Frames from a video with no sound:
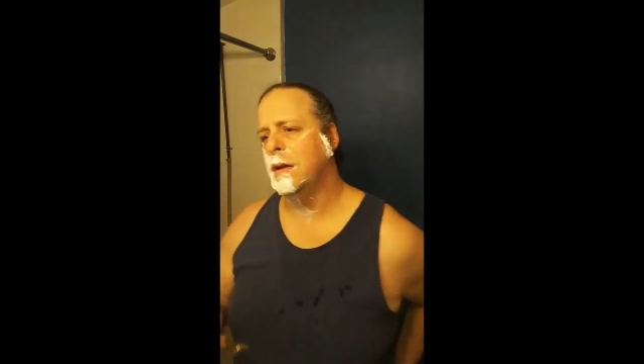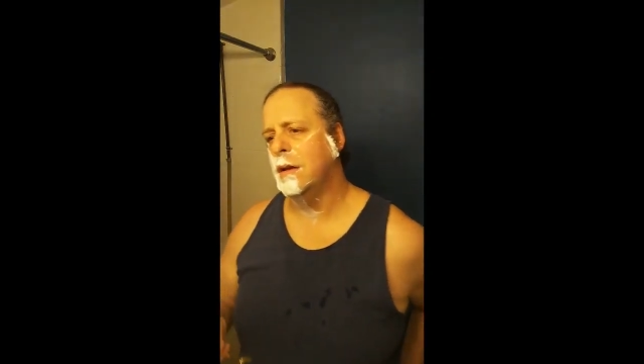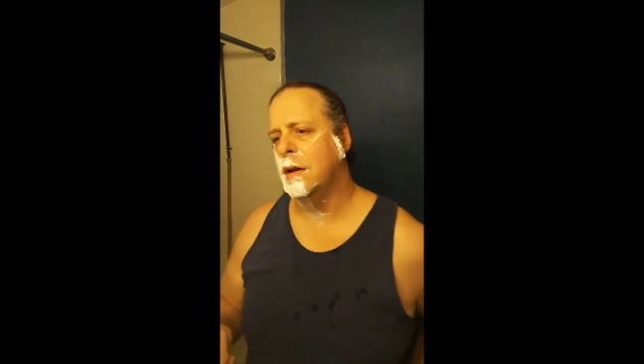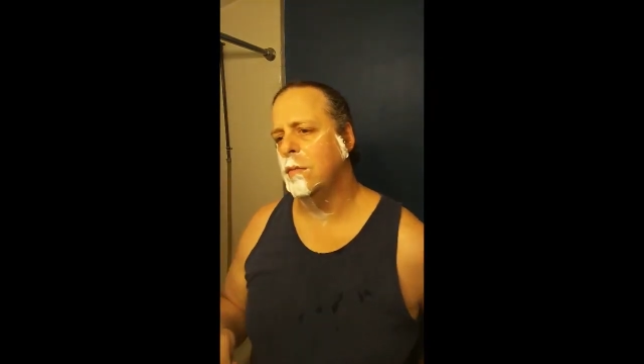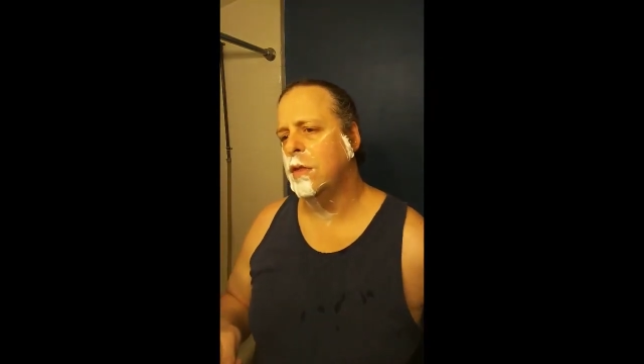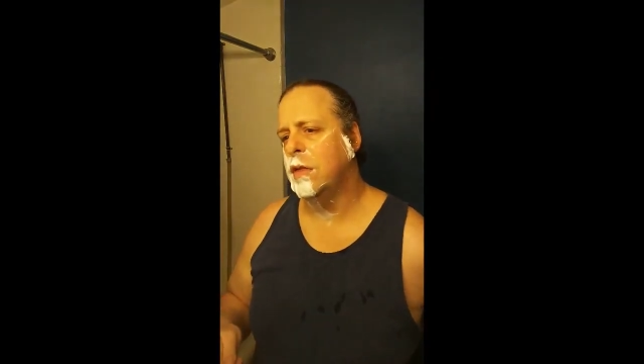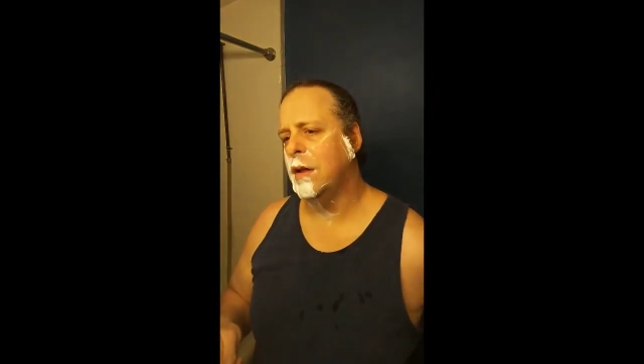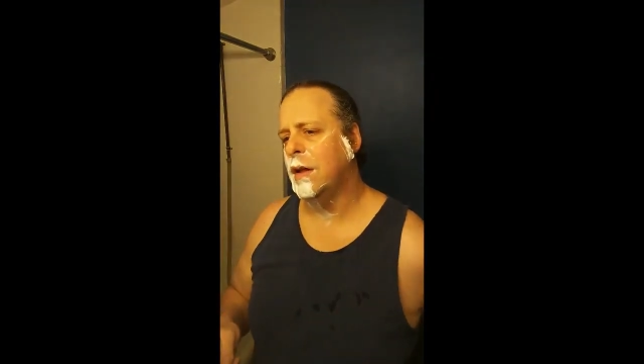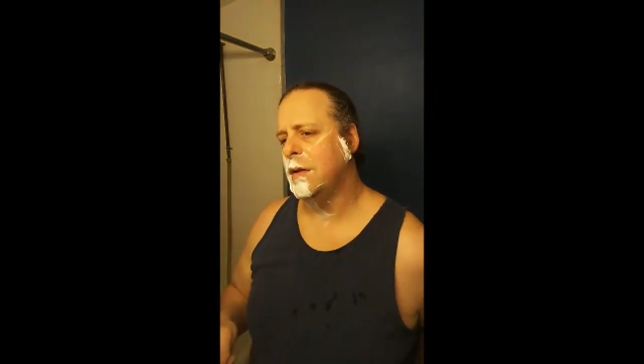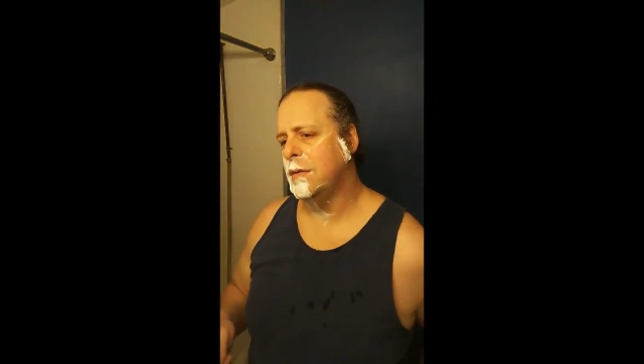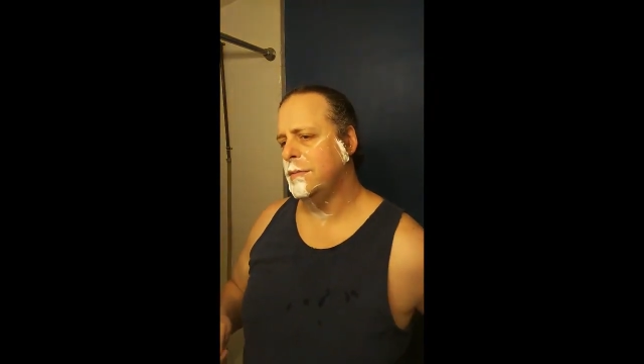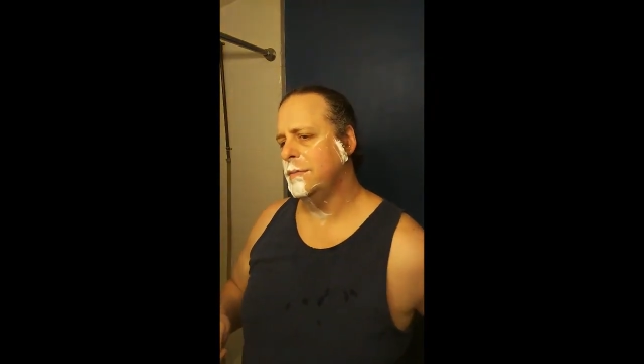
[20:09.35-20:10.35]
again with
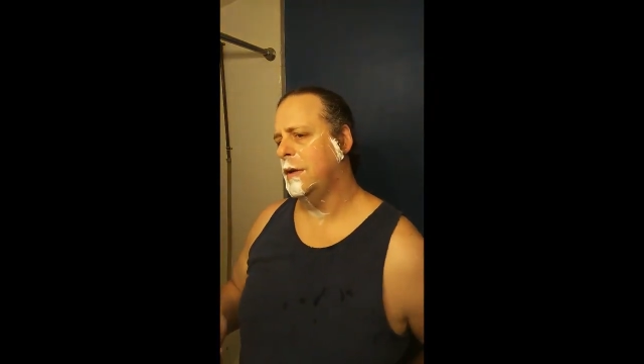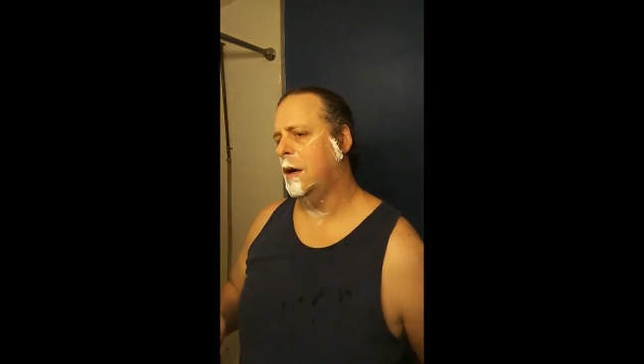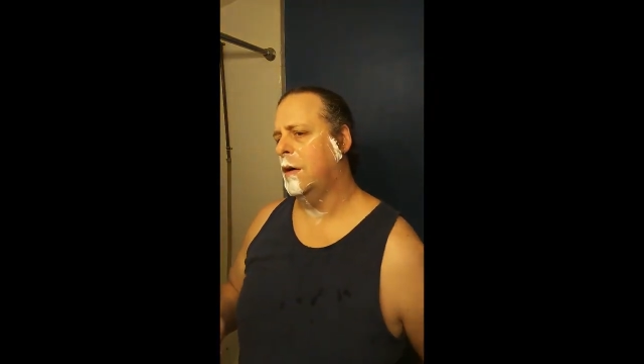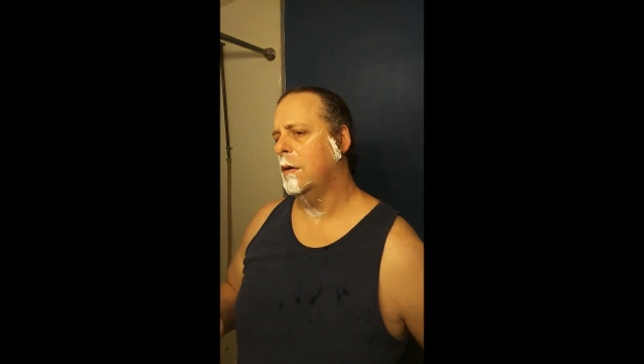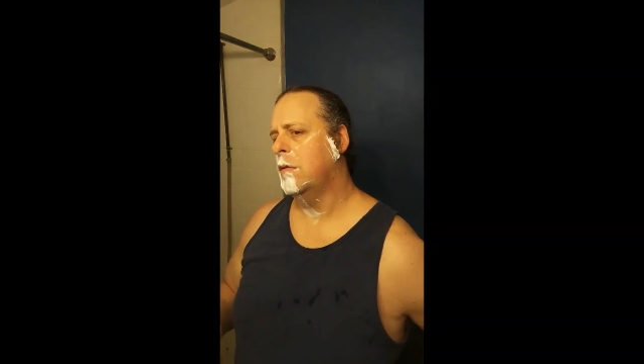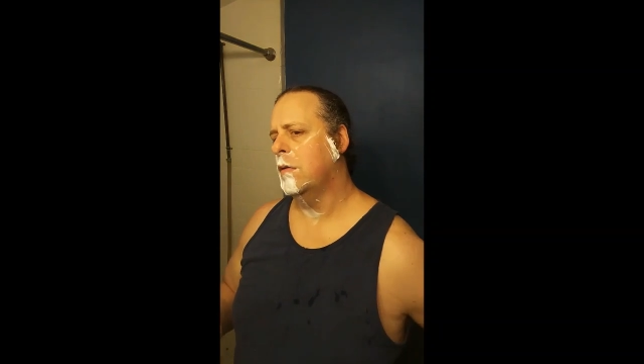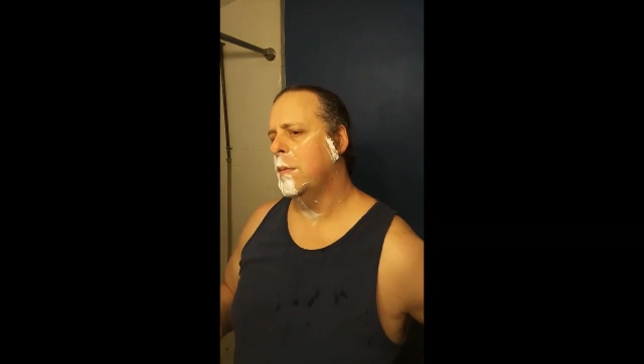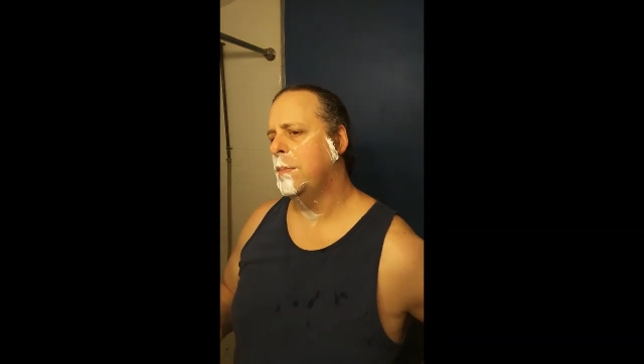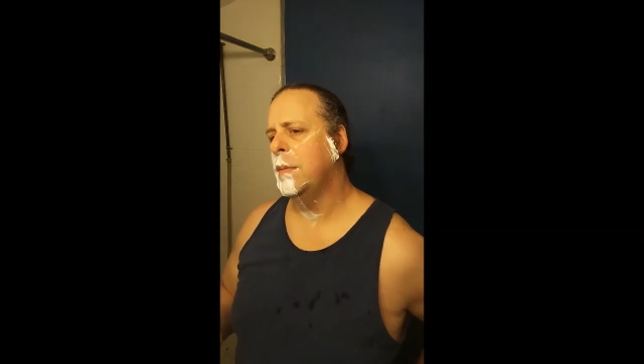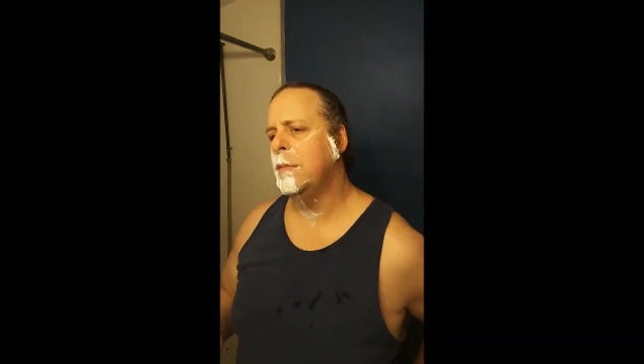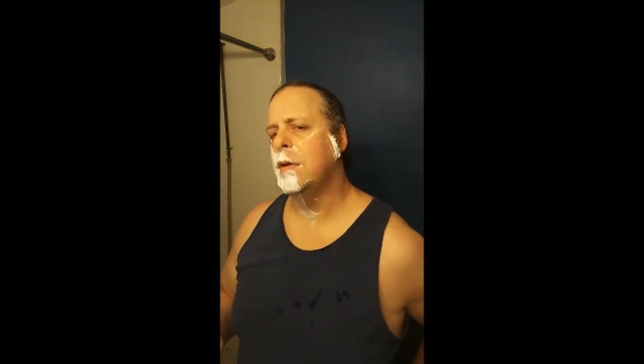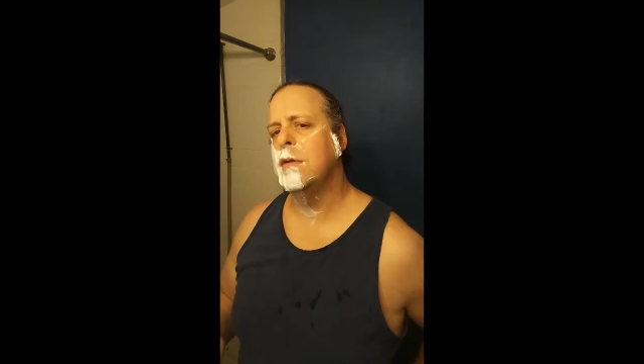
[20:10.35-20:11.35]
that hard grip
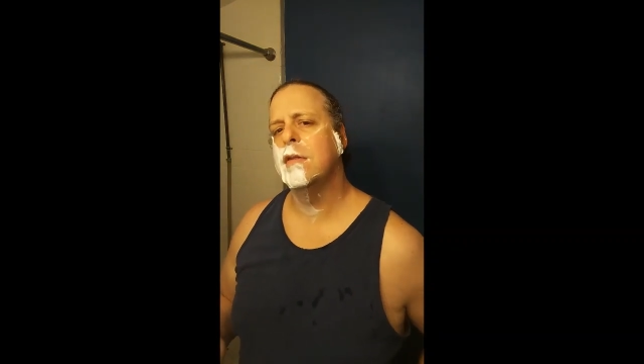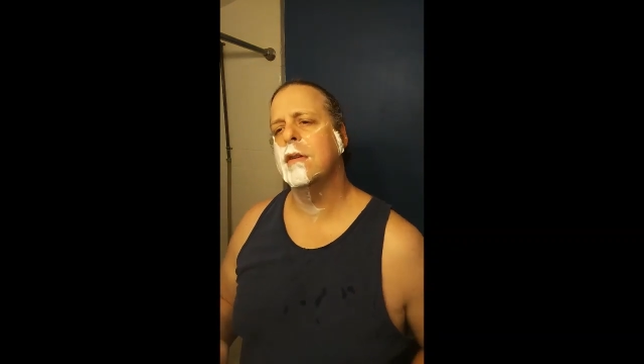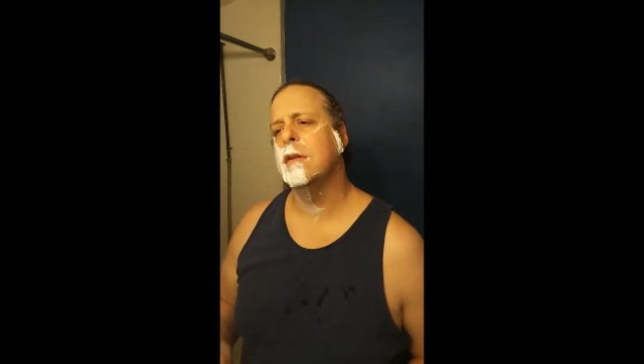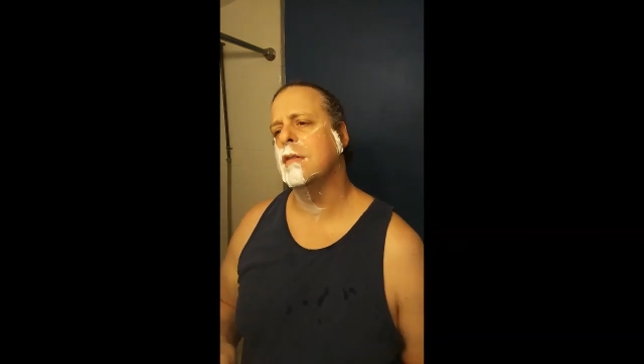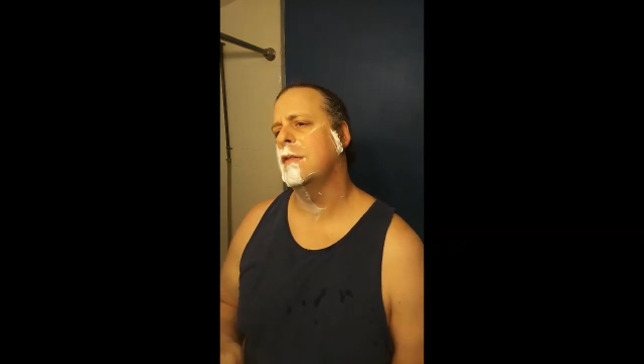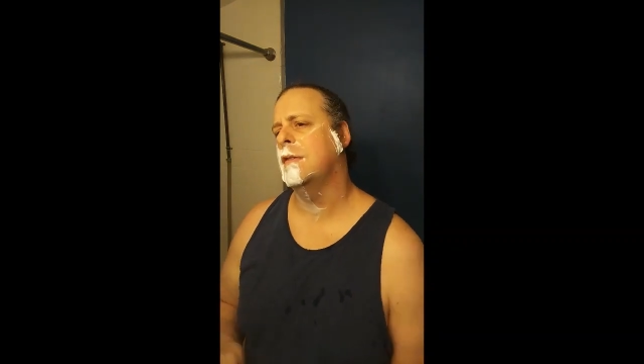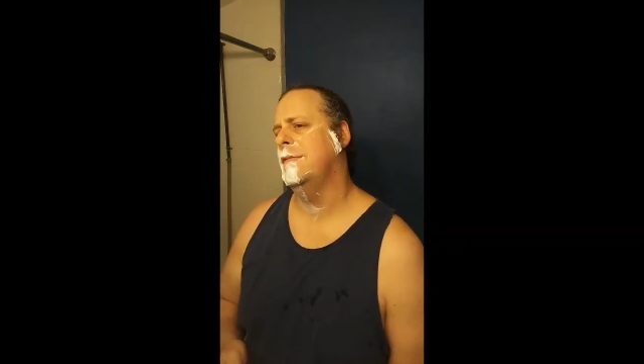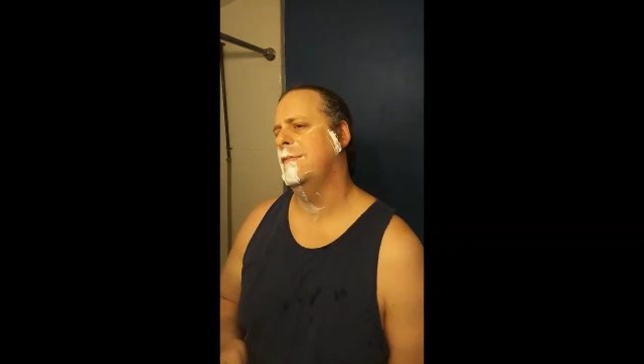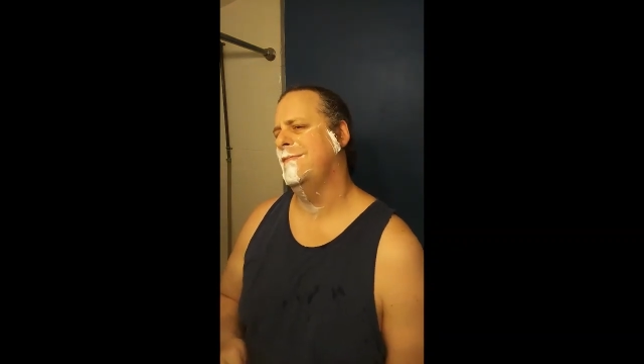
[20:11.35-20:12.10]
I'm using, it's